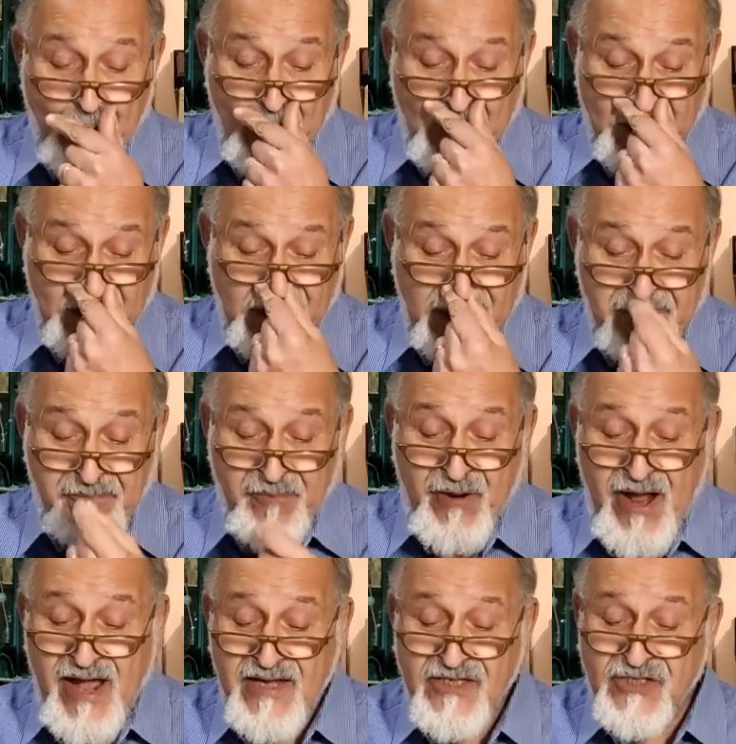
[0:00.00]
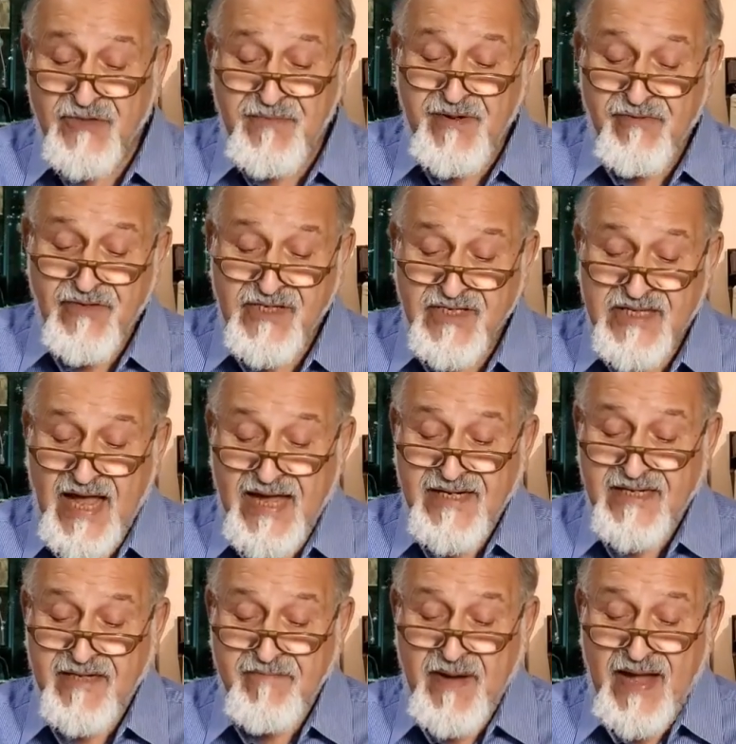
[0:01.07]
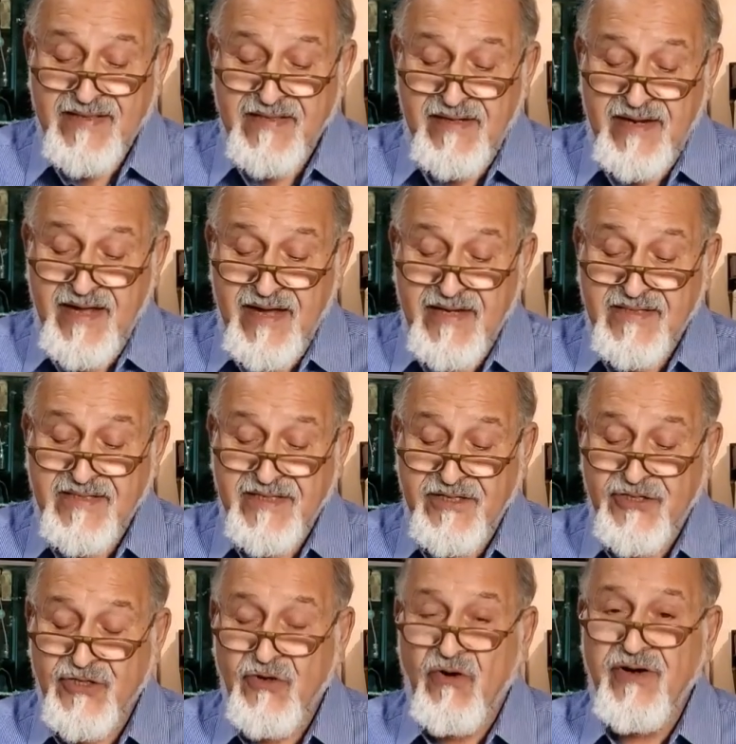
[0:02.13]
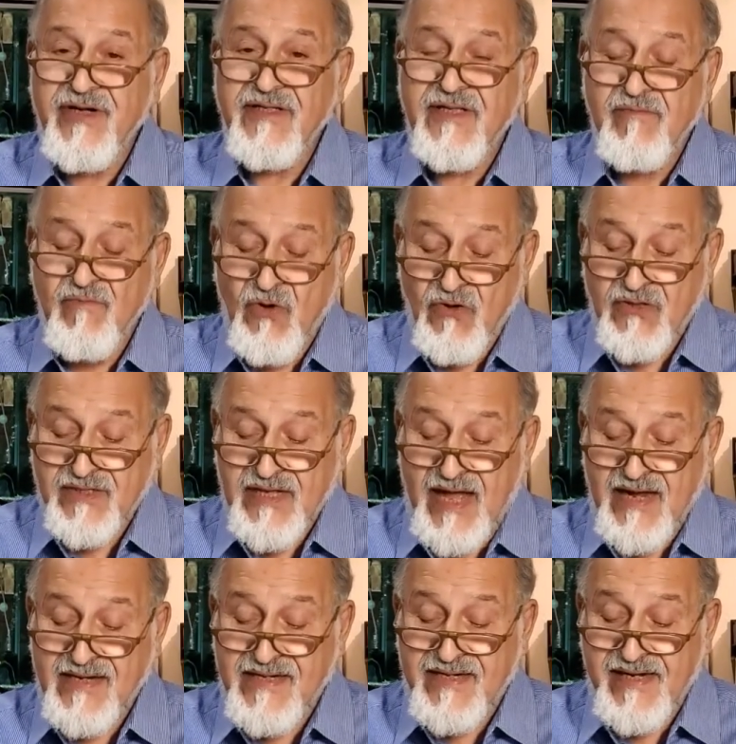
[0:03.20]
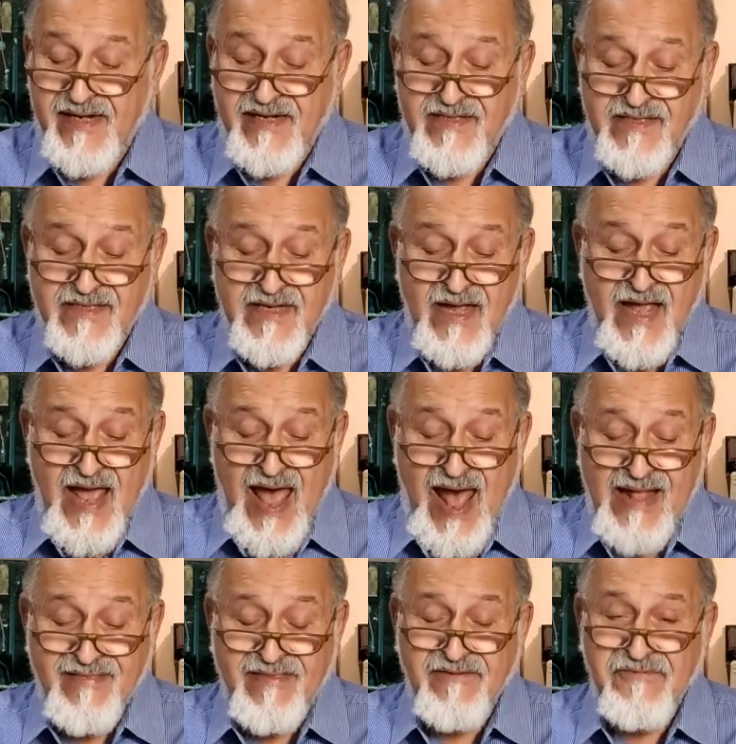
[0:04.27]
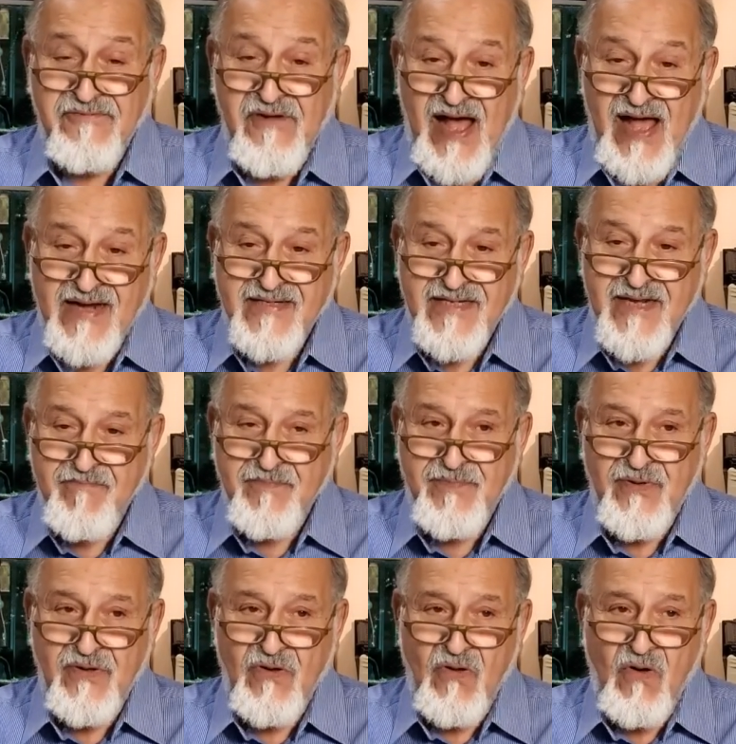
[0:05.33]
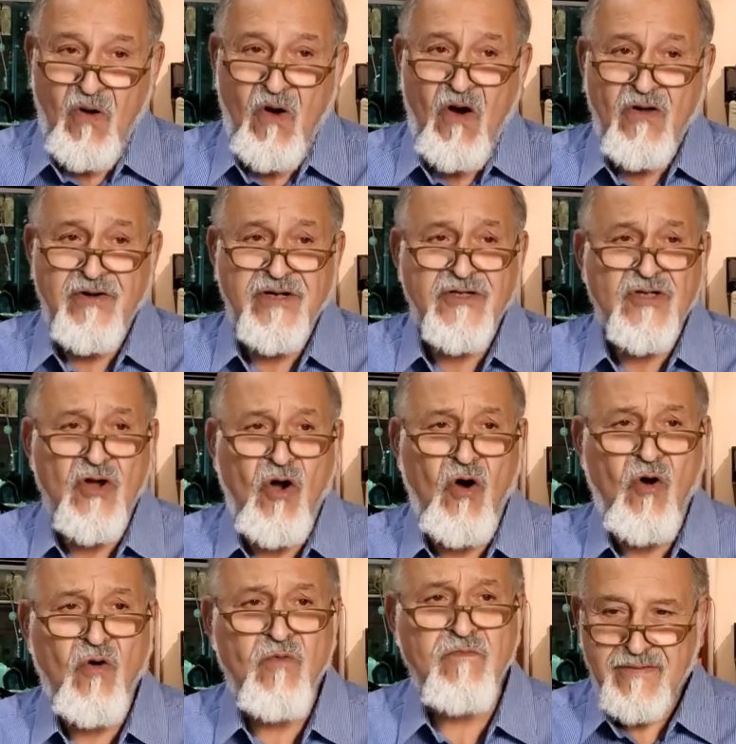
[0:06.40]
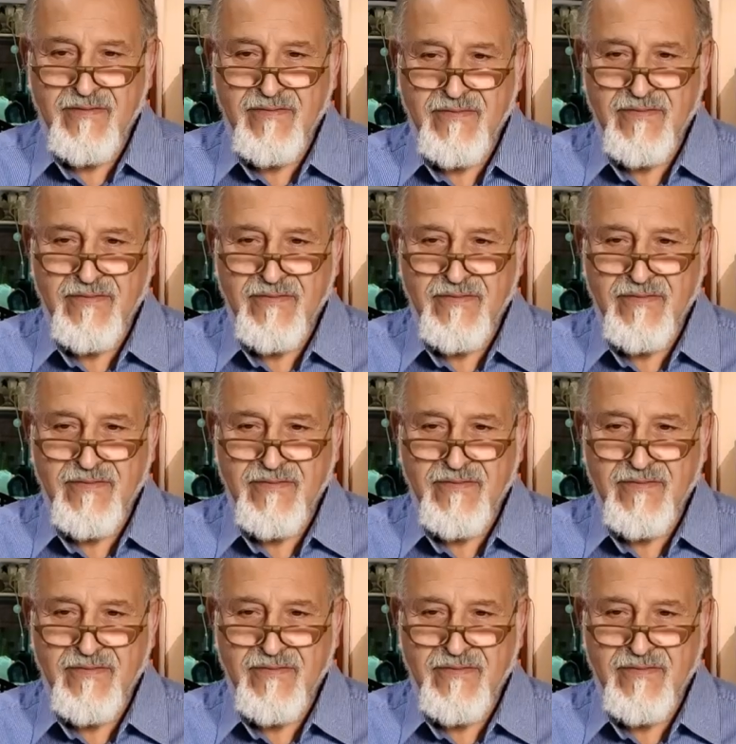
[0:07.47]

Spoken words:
So the prayers to be recited by the laity during the Muktad days at the fire temple or at home.